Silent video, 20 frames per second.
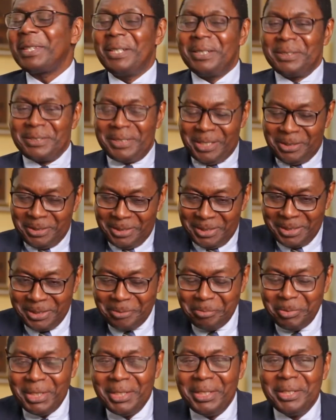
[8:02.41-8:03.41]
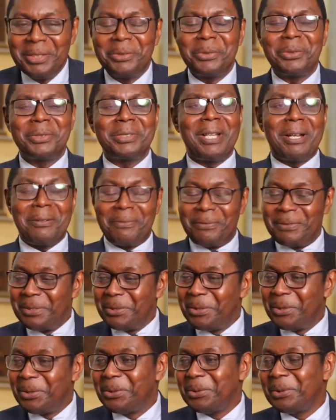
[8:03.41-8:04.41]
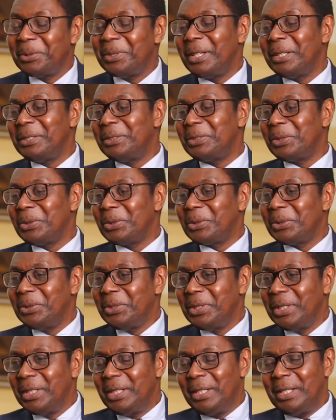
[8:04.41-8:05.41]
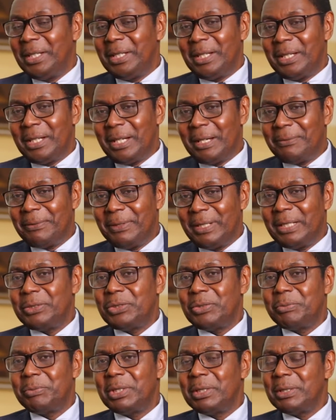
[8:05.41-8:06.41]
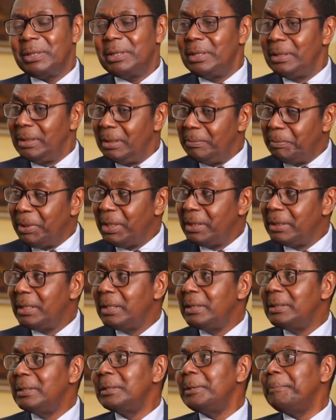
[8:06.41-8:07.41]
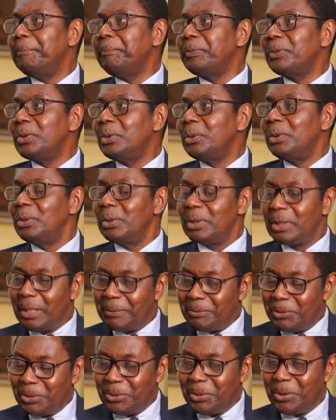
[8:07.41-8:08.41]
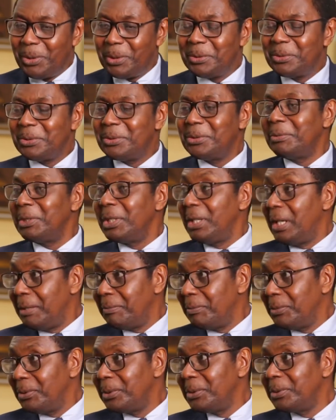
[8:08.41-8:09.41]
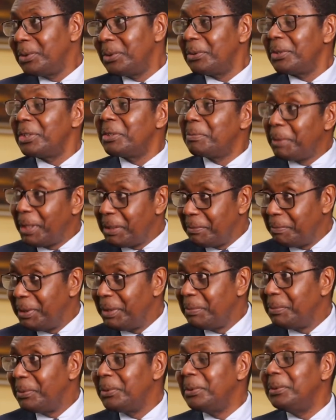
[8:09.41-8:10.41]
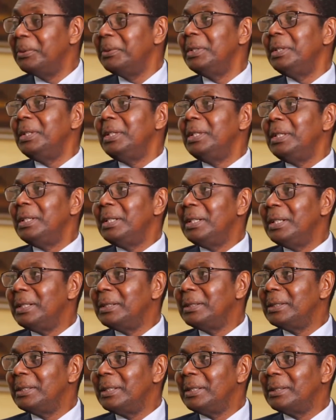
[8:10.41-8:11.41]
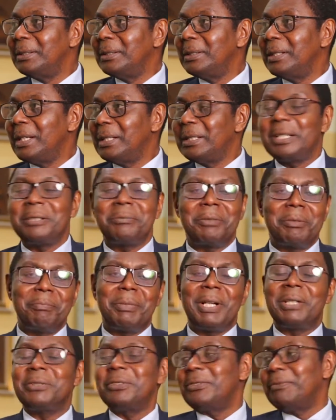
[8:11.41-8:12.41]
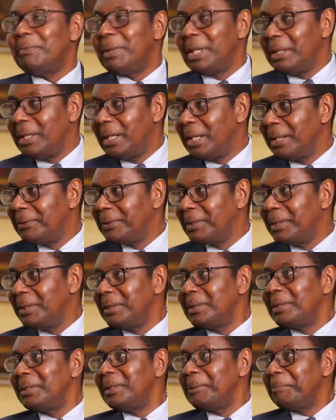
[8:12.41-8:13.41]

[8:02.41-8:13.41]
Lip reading: Exactly. Process. To toughen you. And so I've learned to be independent, to look up to God, to be humble, to respect people. And that has been part of my life since.